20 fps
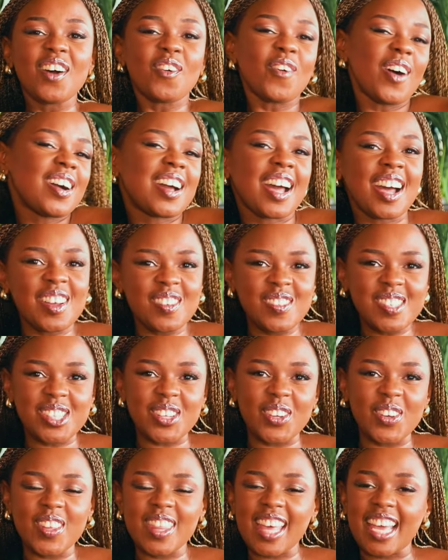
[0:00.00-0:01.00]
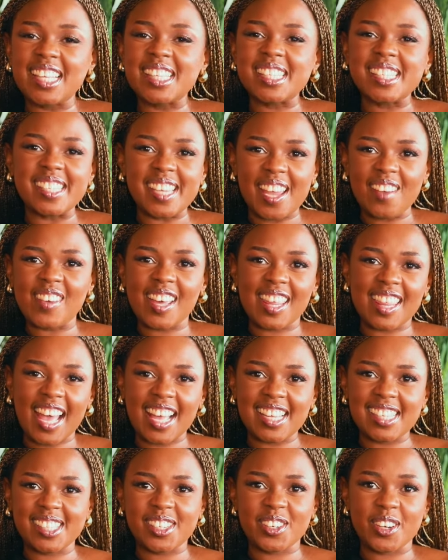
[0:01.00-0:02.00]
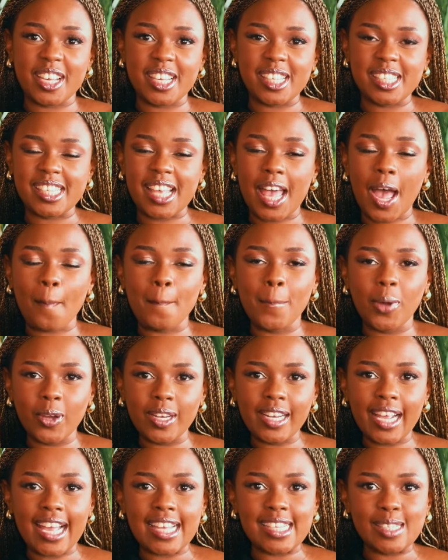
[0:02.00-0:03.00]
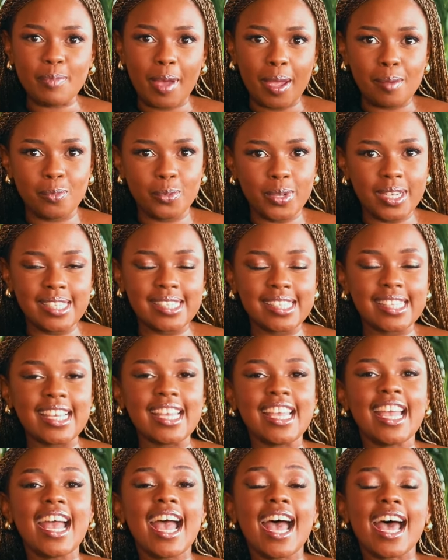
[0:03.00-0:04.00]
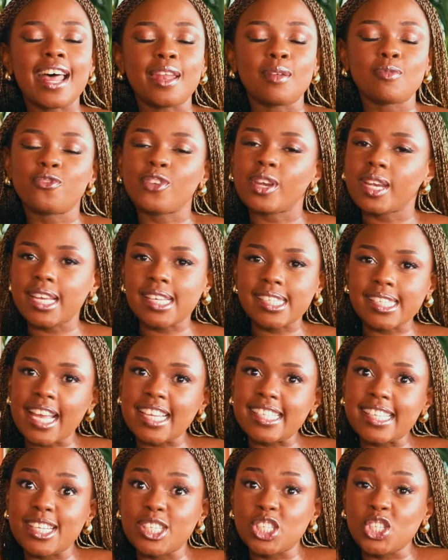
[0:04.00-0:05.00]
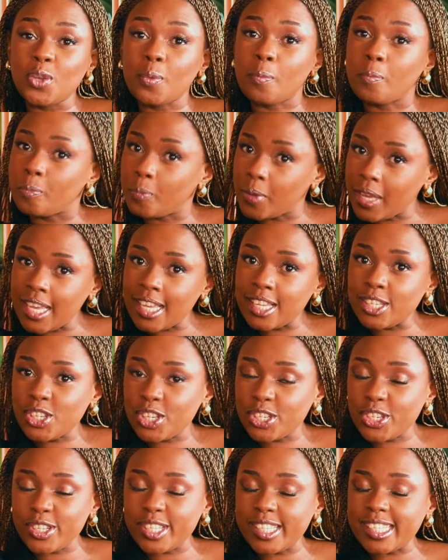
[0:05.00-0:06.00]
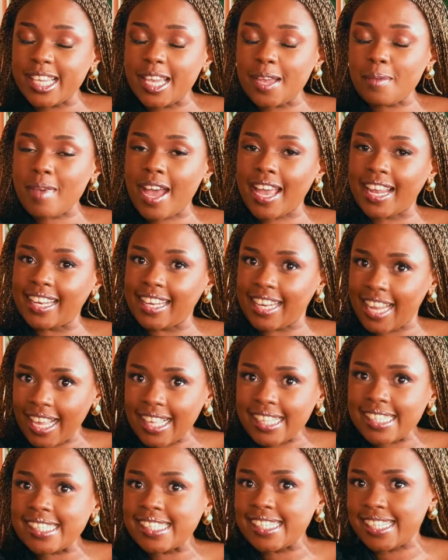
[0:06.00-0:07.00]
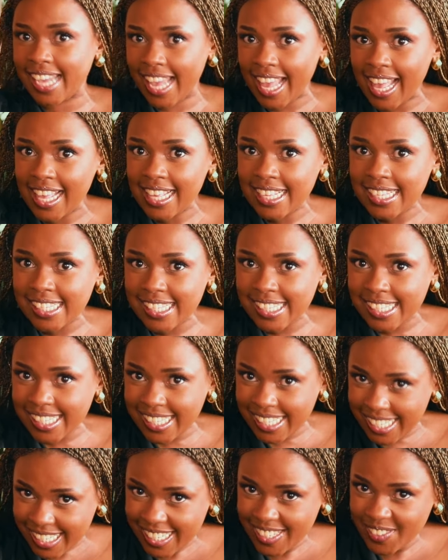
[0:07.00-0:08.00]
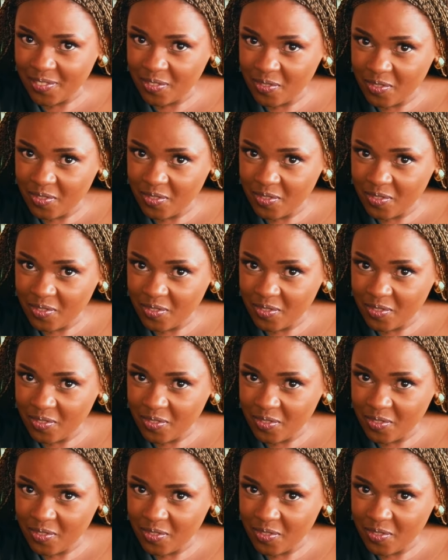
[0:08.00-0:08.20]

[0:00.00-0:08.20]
Welcome to the It's Never That Serious, a podcast by Breezy, and I'm very excited to be introducing my next guest,